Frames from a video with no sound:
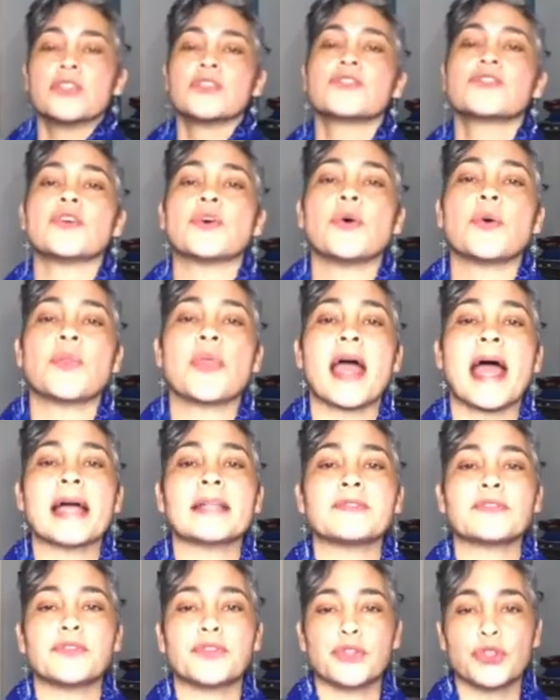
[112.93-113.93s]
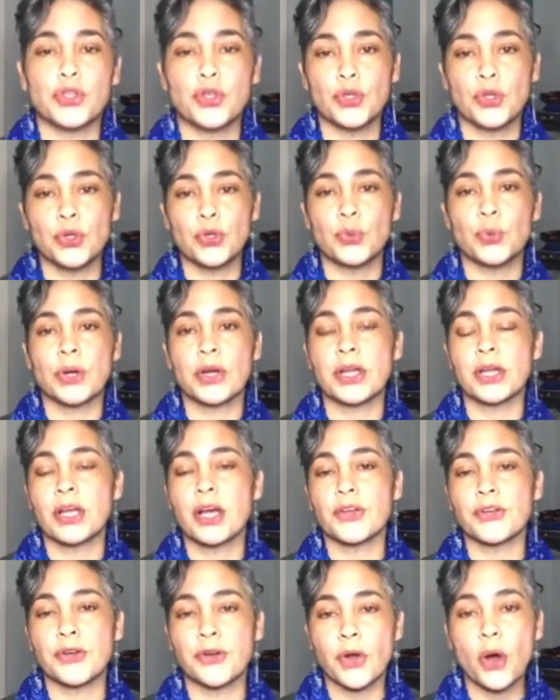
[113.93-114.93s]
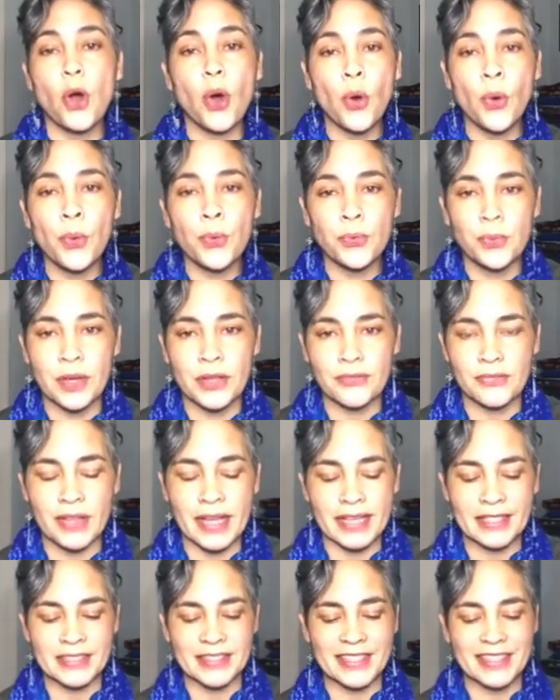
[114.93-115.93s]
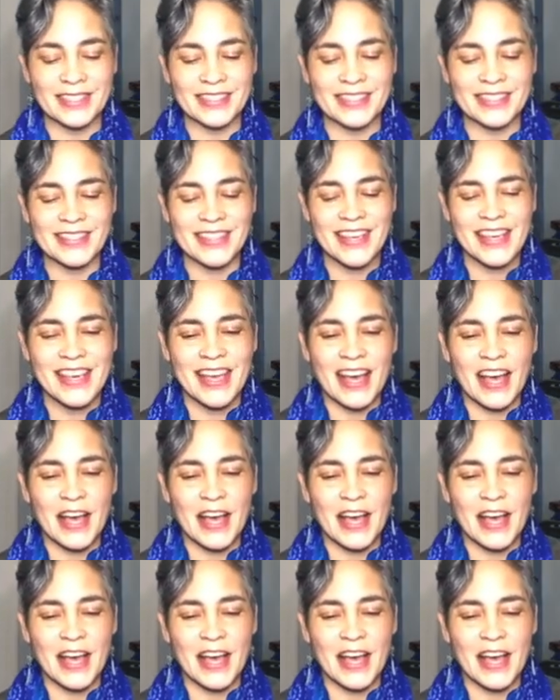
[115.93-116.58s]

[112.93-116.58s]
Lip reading: so that's you working on your own reflexes,